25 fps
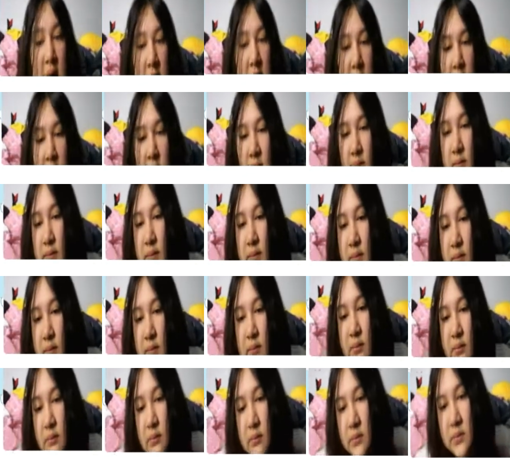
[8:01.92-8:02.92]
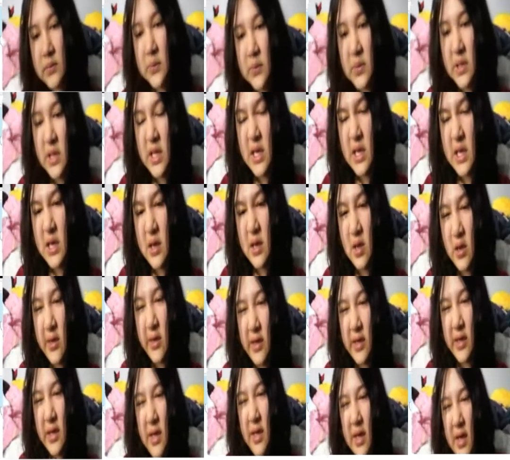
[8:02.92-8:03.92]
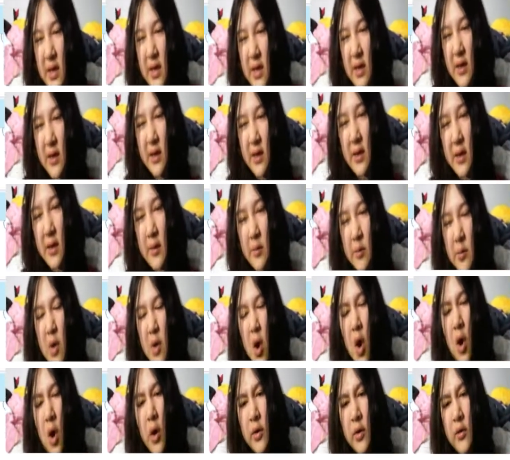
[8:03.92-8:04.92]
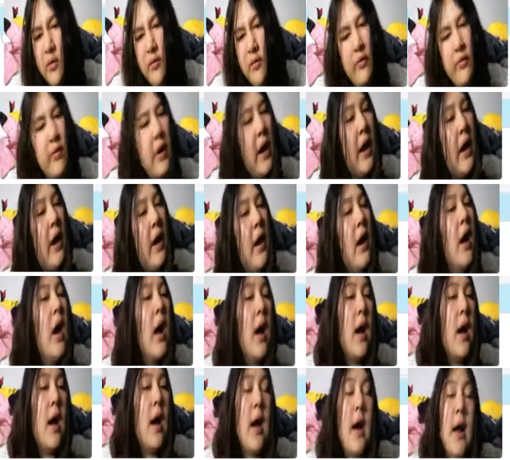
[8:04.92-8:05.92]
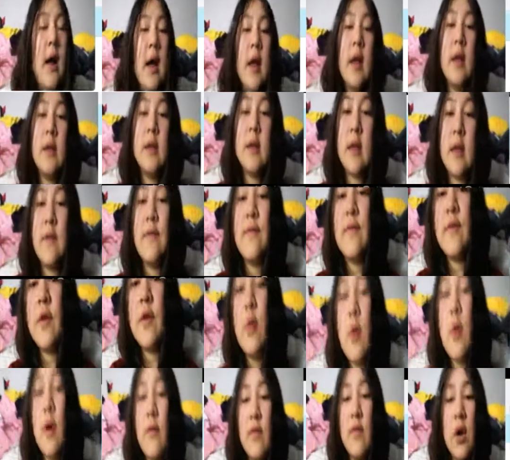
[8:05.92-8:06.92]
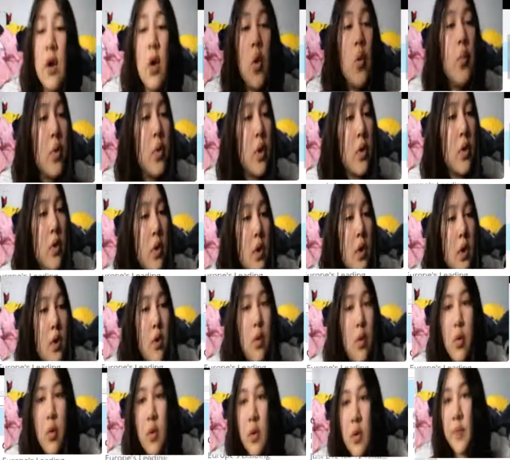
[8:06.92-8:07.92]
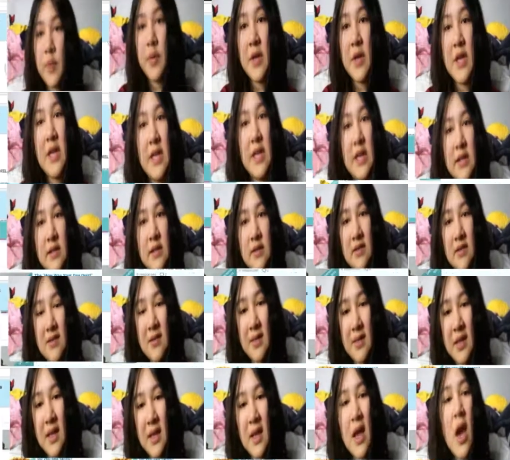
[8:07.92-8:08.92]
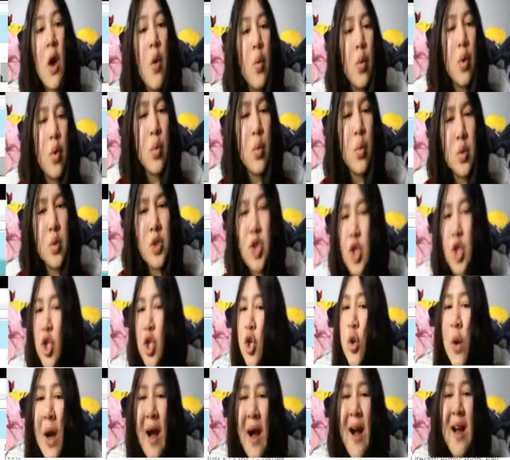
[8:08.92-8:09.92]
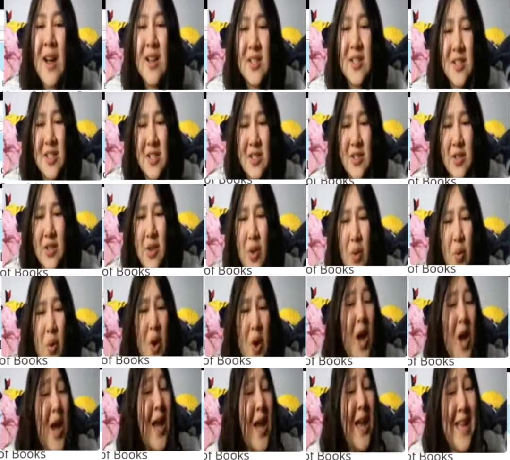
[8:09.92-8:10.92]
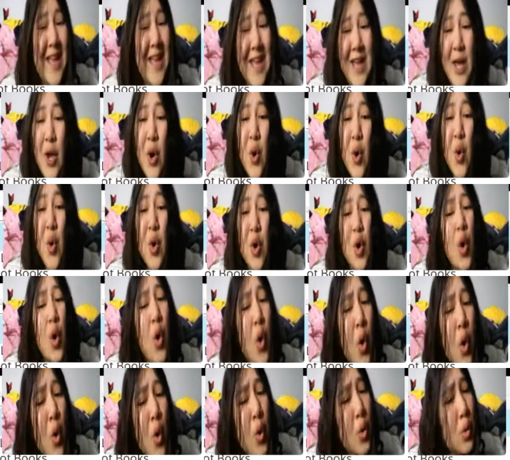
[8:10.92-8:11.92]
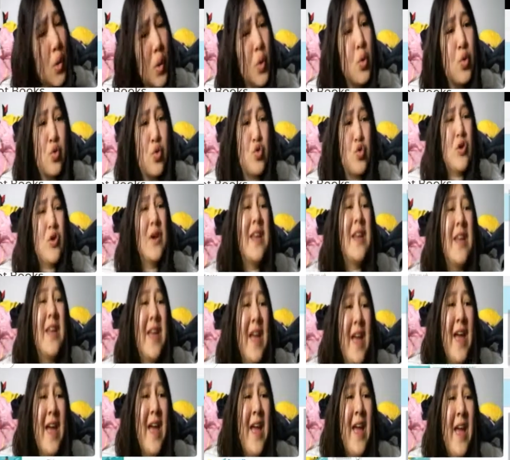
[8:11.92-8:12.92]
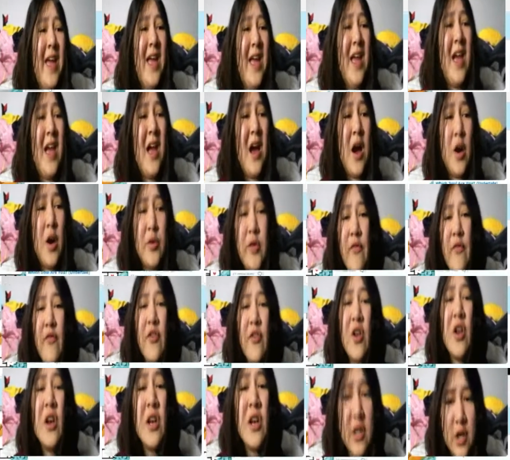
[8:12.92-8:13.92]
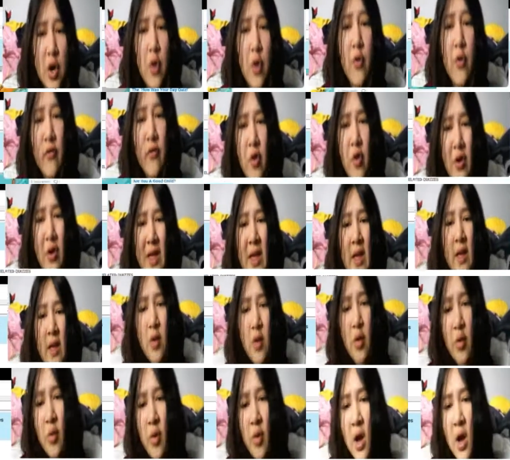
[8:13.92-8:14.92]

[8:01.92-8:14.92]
um, yeah, like, yeah, I am kind of that. And if you have a little brother or he pees or something, what would you actually do? Ill, cool, or drink it? I'll definitely go for ill.